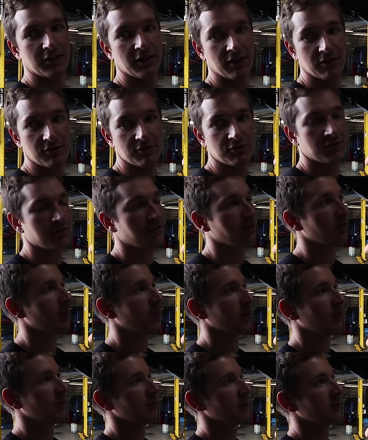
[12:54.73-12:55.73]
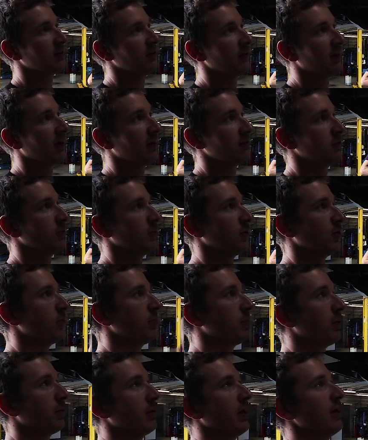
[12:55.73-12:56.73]
clearance that's going to be critical on that. So we're going
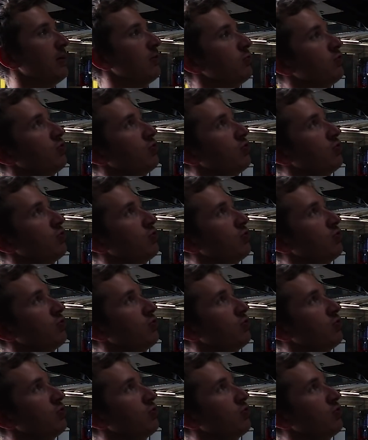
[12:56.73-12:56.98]
to probably end